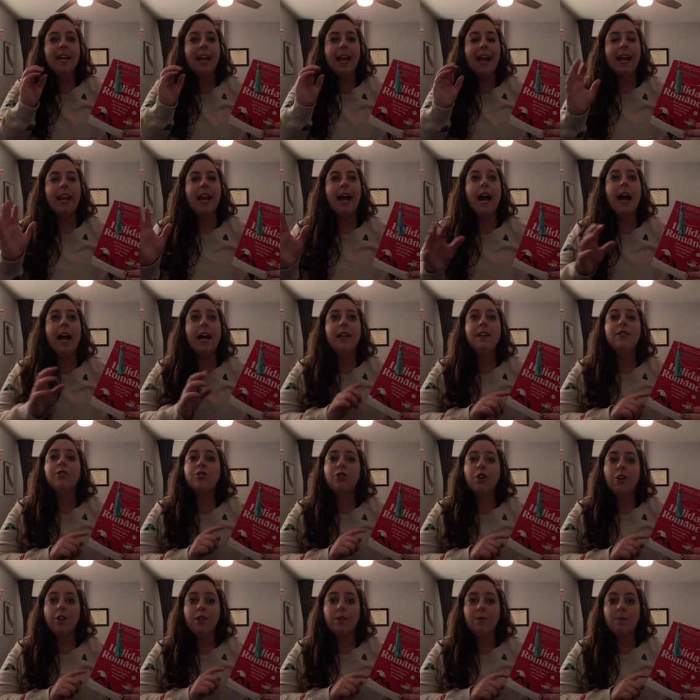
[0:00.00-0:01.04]
And I
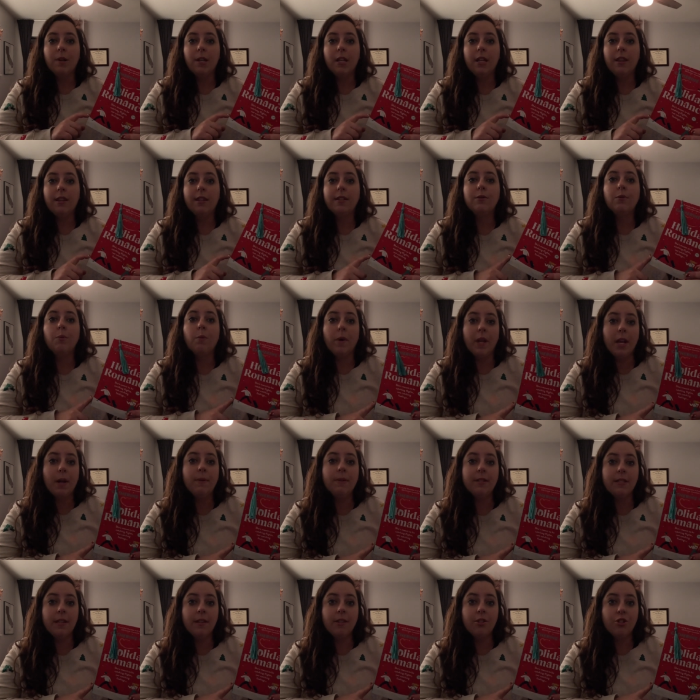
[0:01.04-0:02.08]
started reading this when I
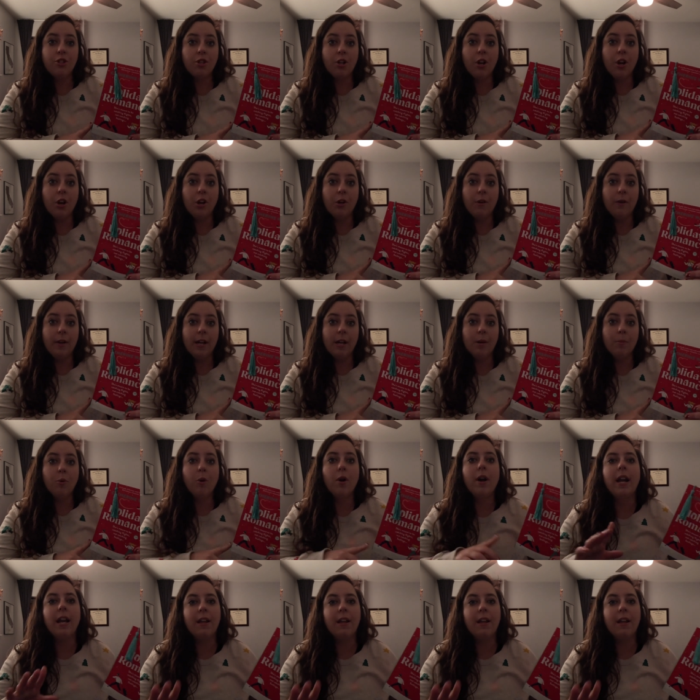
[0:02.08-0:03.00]
was in the Chicago airport,